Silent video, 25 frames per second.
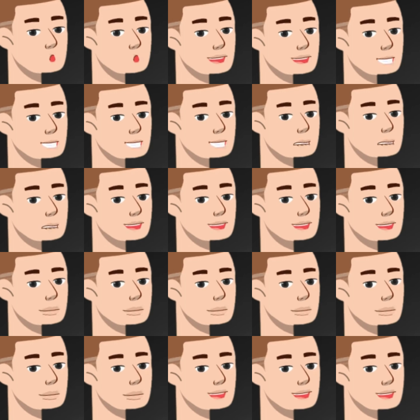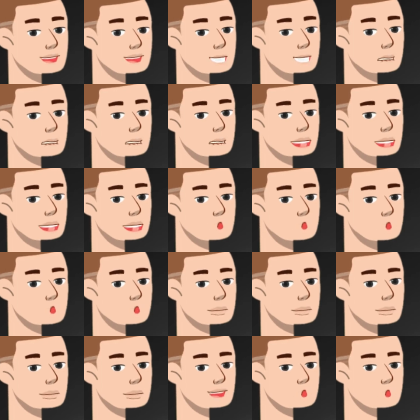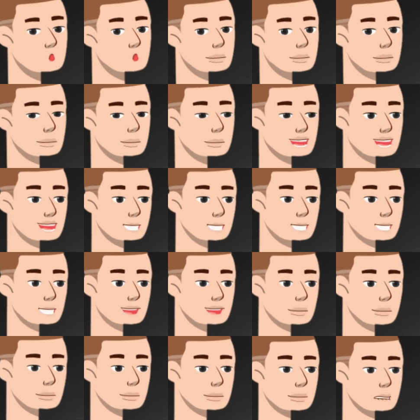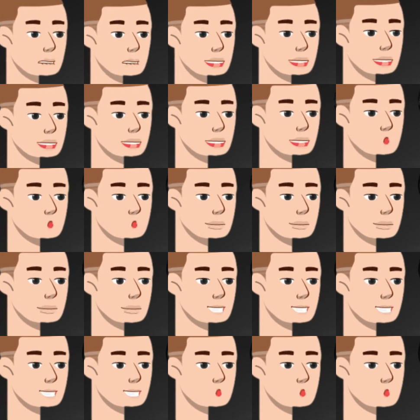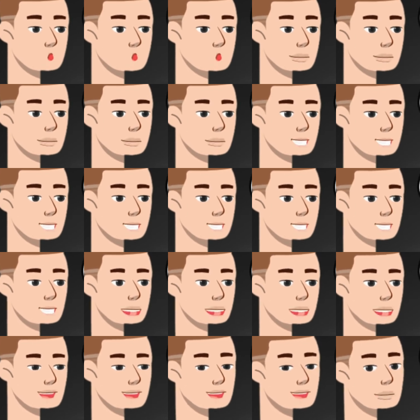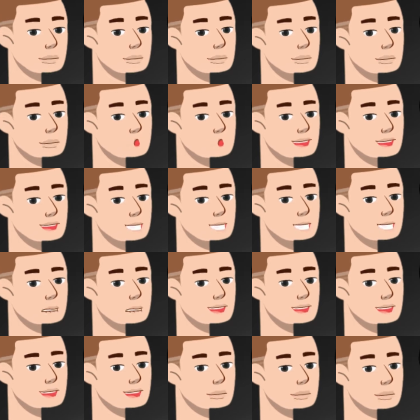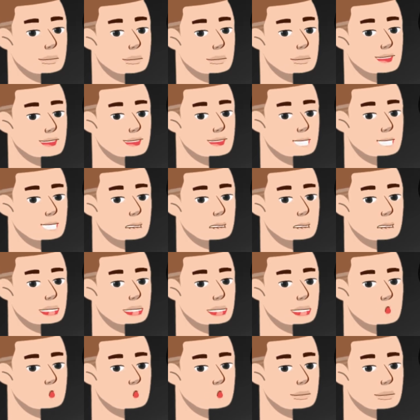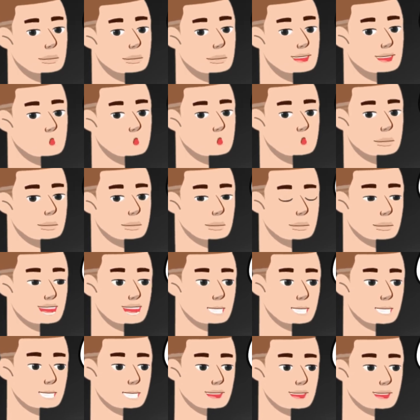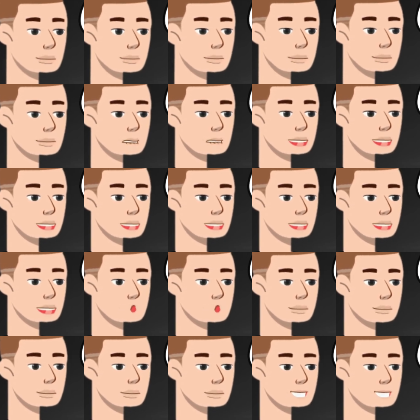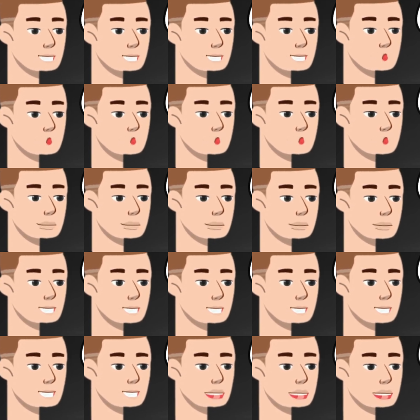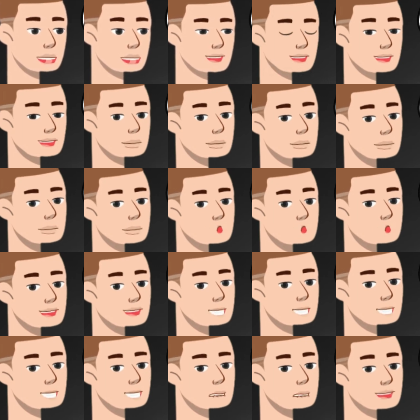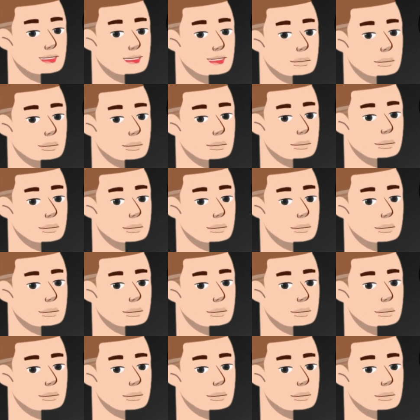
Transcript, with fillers: the video. Today we will take a first look at Hero Generation 10 for State of Survival. If your state is currently on Gen 9, it should switch to Gen 10 in two weeks after your Migo event ends.